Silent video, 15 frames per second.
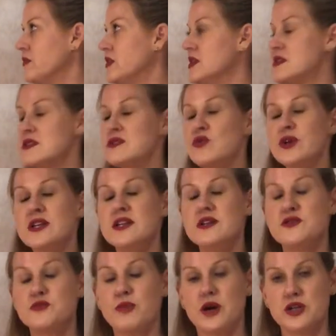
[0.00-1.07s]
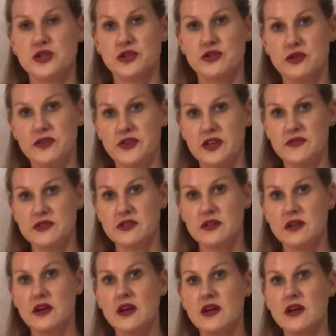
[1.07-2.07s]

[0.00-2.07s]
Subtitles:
this is going to use partial derivatives.